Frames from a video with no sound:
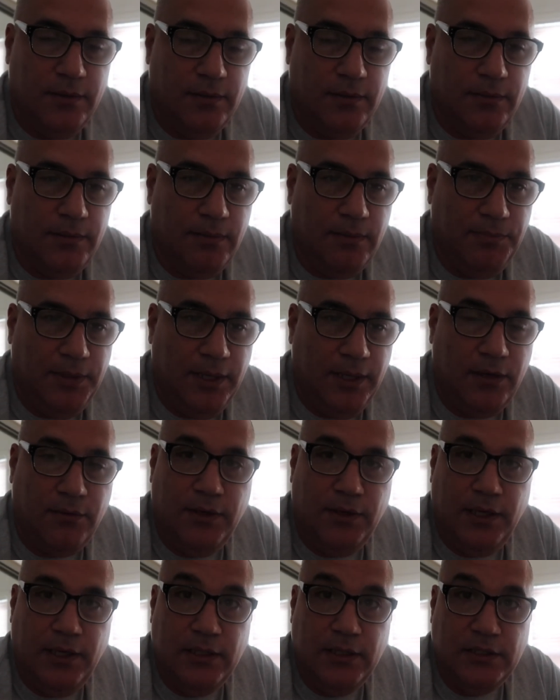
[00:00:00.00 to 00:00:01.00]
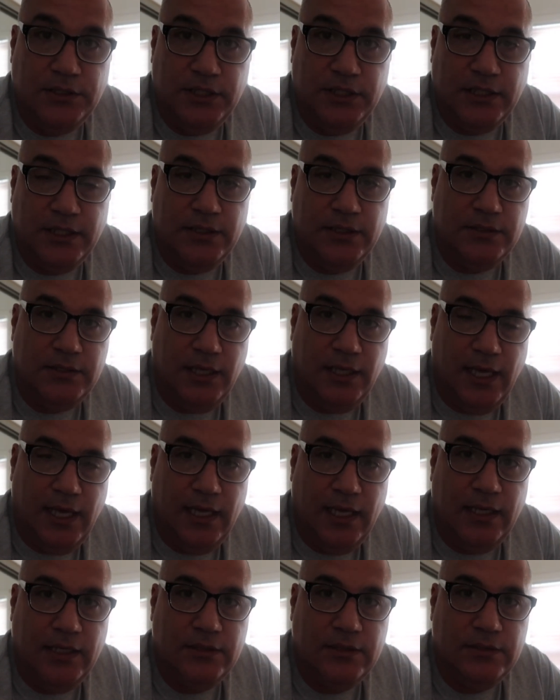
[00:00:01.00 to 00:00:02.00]
The piggery, the chickens, the
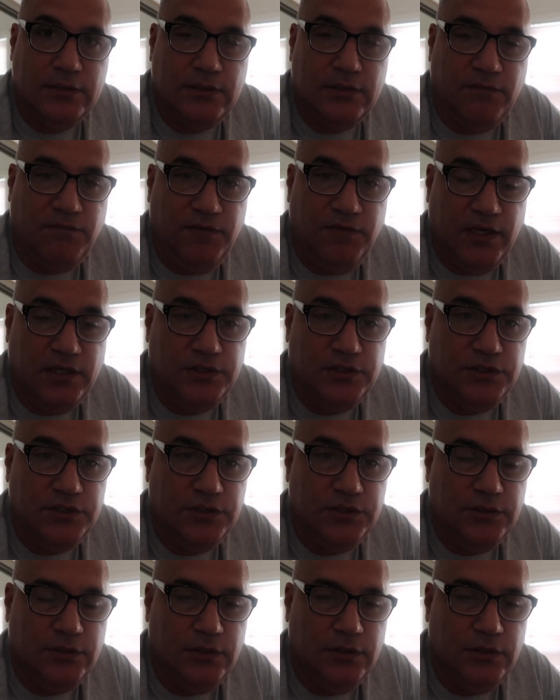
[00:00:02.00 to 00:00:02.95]
eggs, the fish.